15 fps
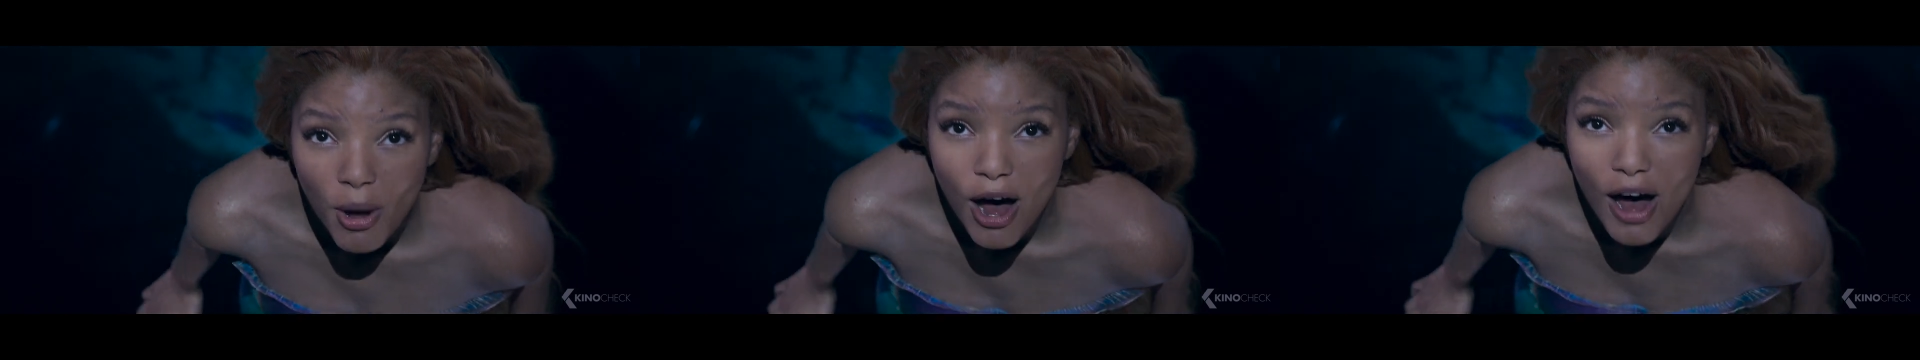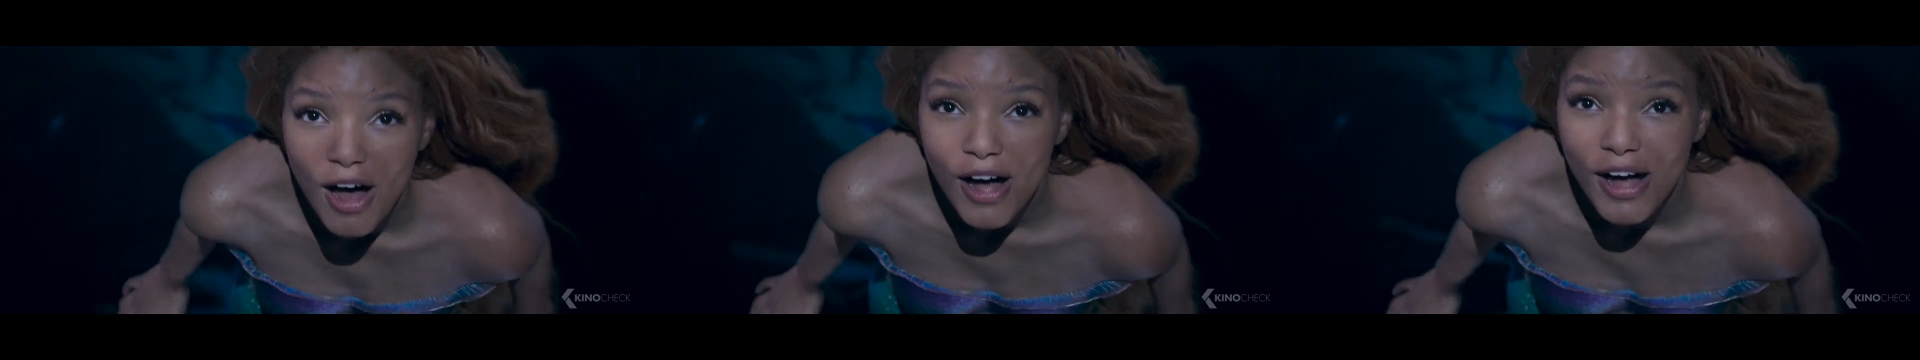
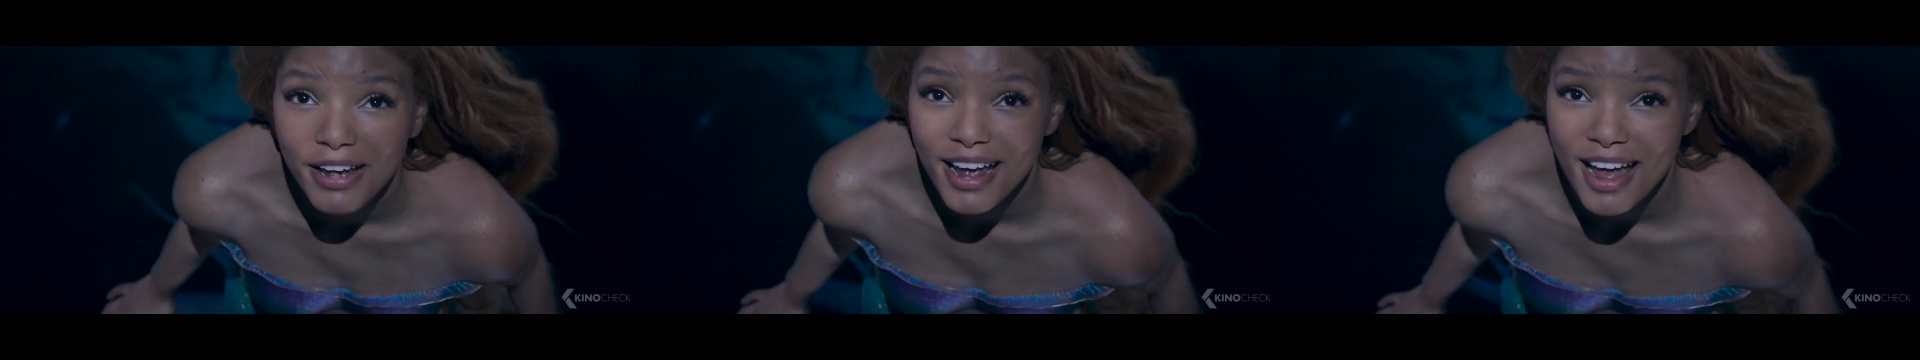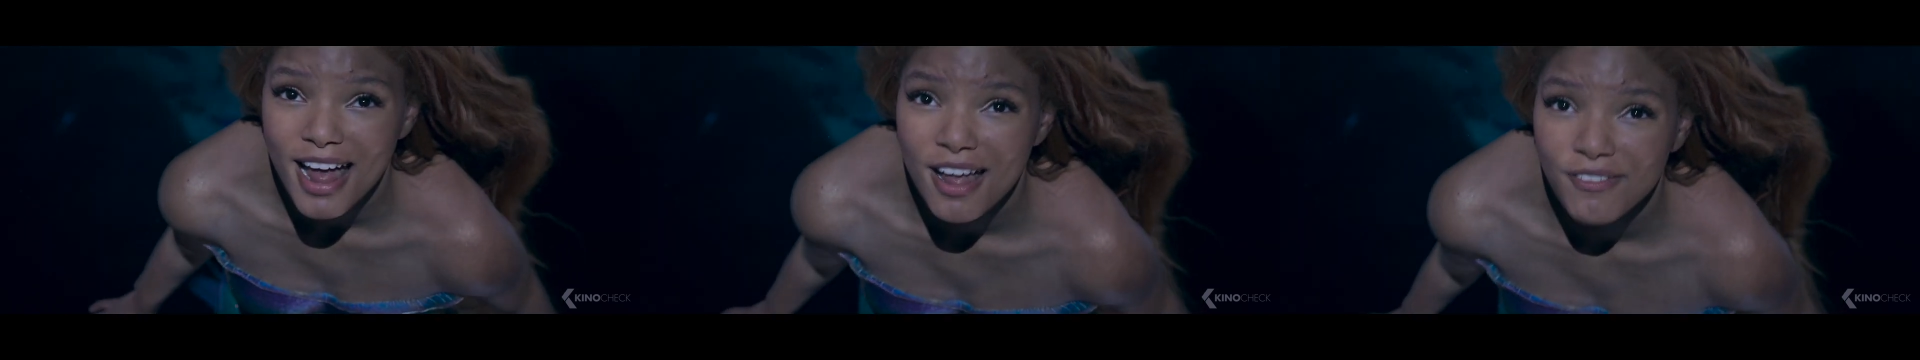
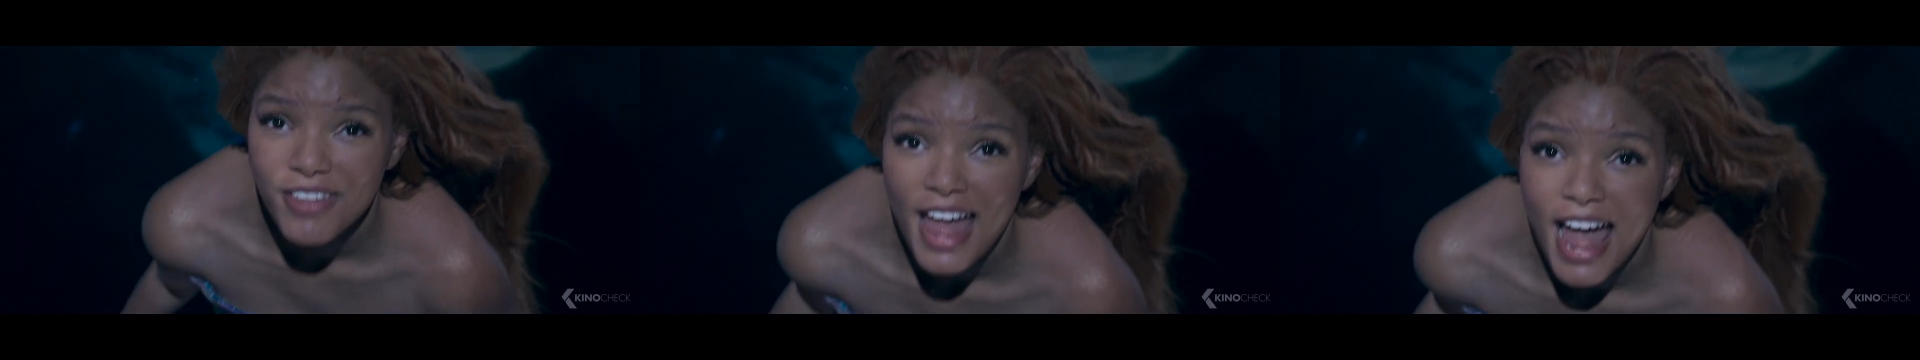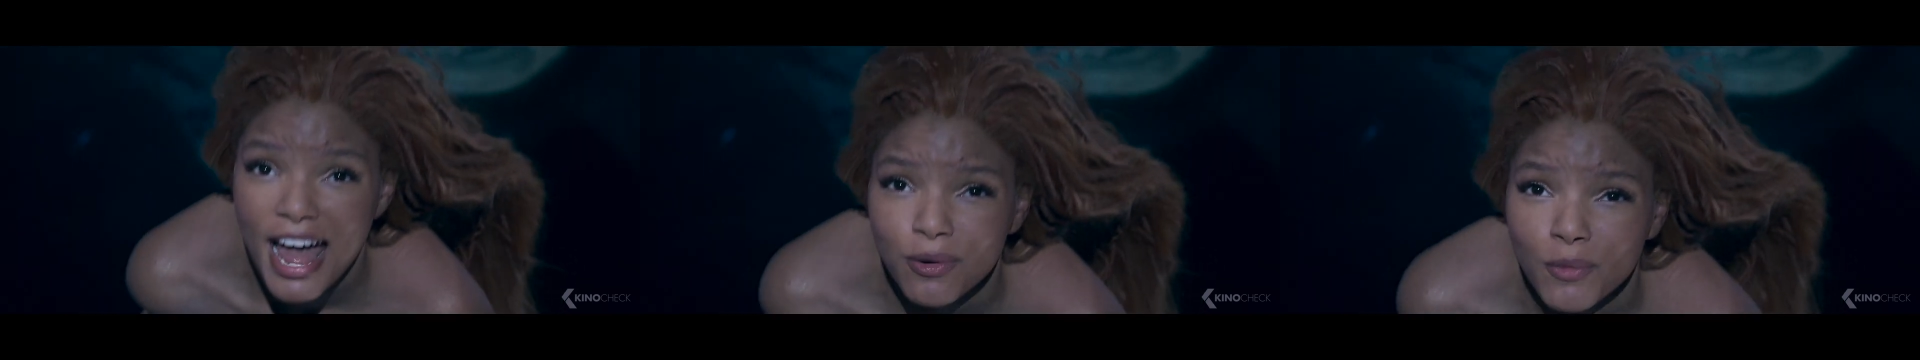part of
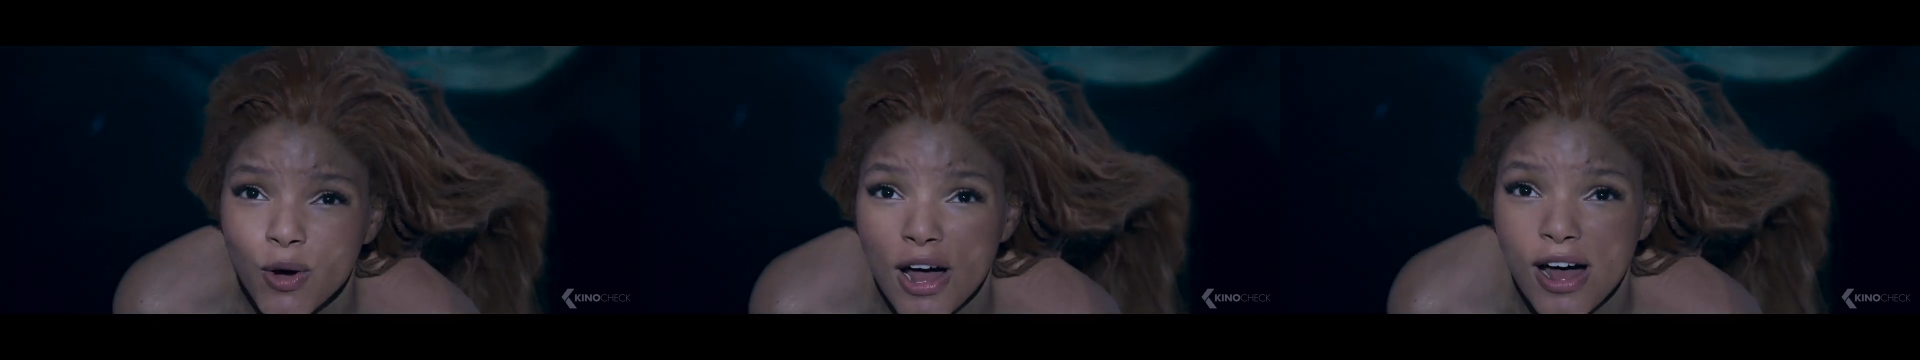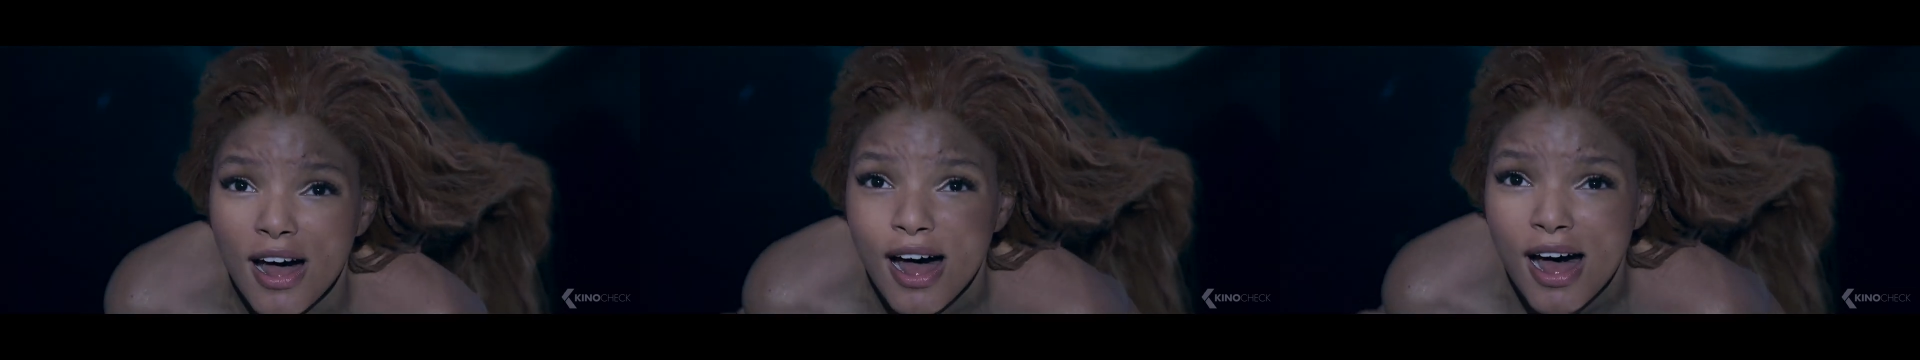that
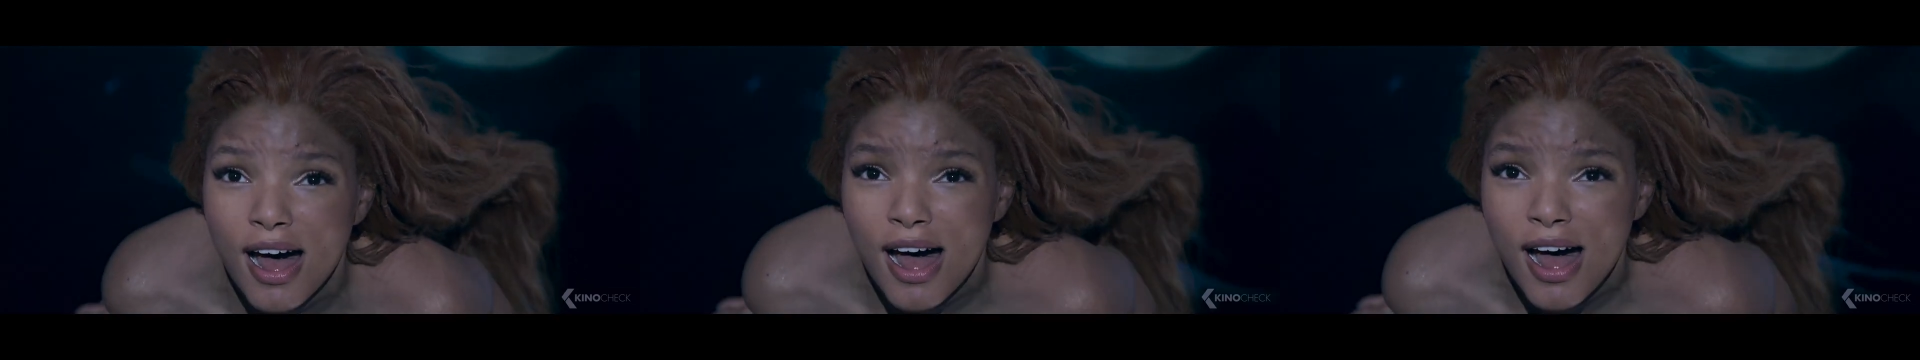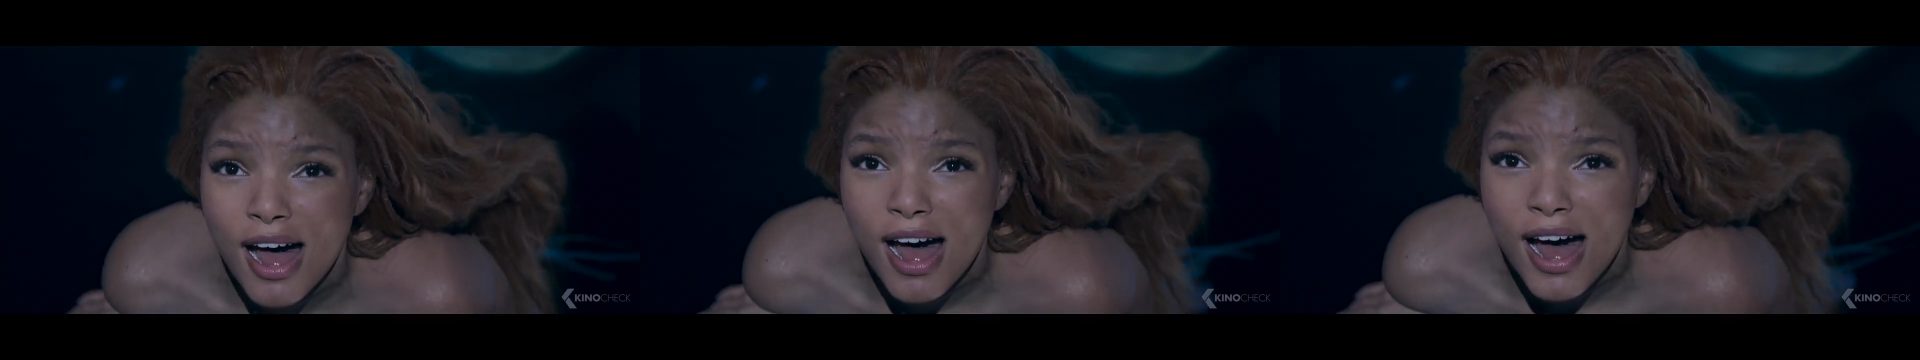
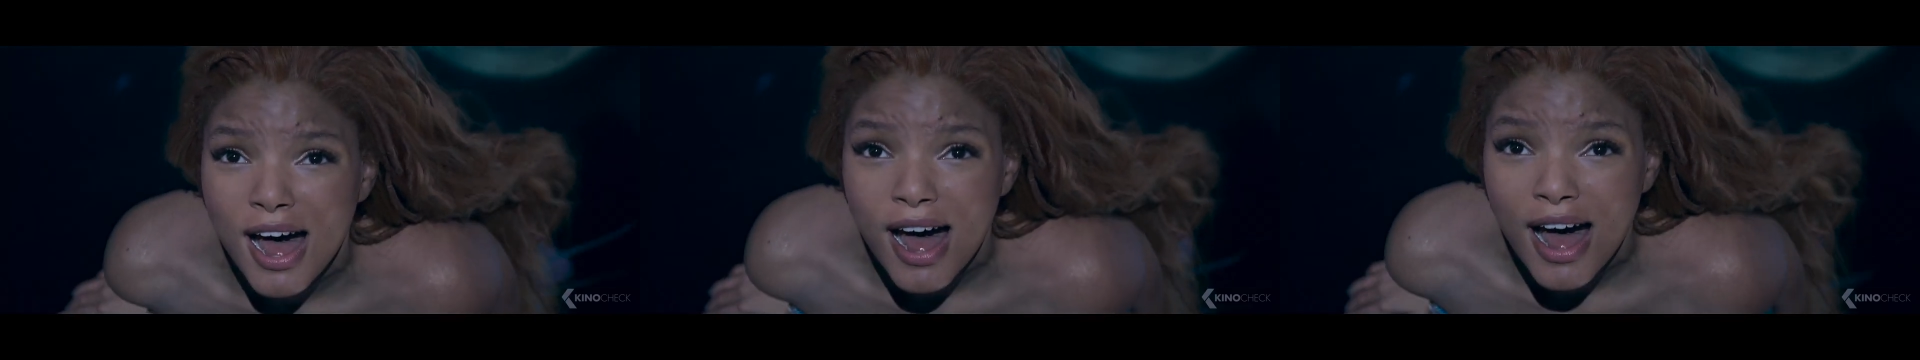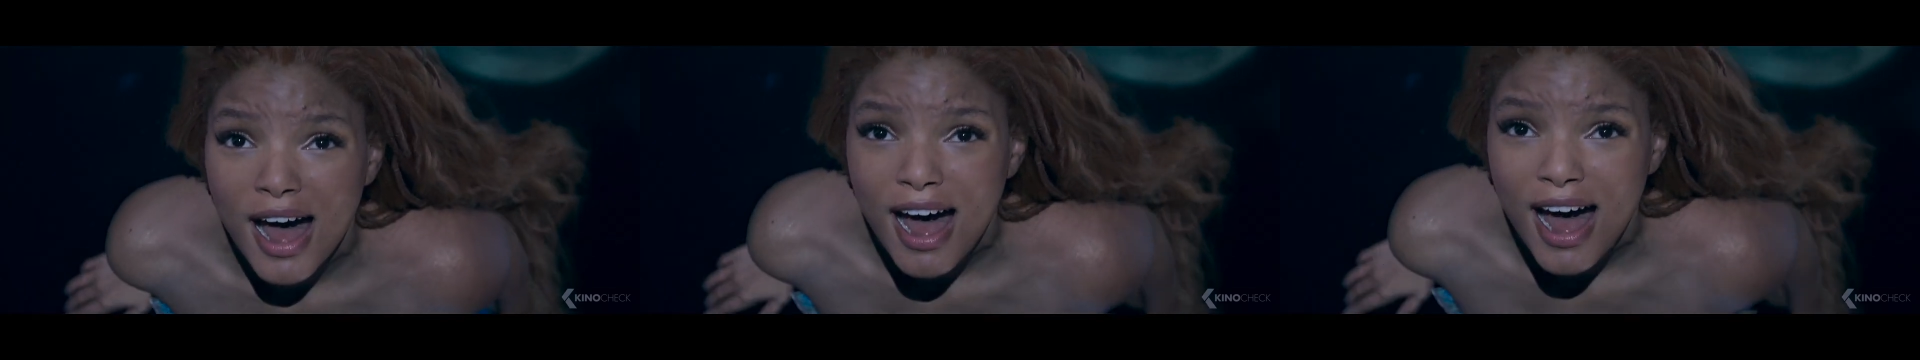
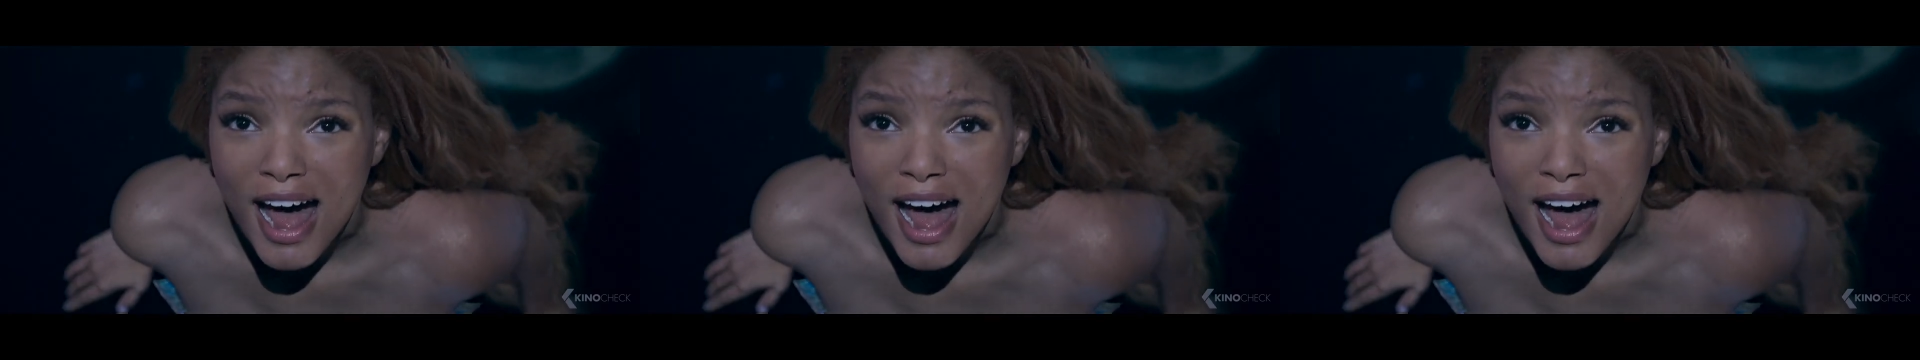world.